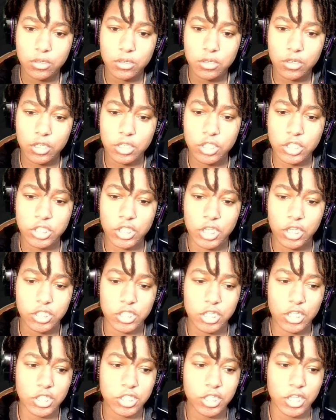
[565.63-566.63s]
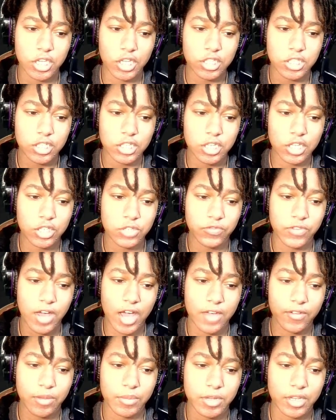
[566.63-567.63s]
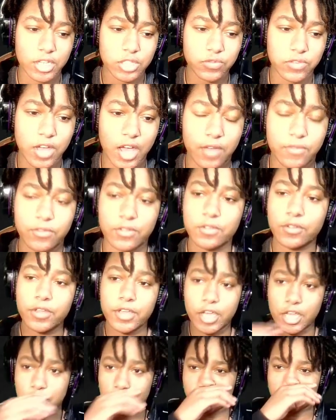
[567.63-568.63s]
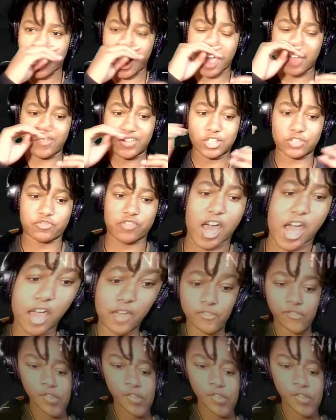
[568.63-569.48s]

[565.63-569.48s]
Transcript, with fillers: It's six. It's six. It's five. I mean, it's five. It's five. It's five.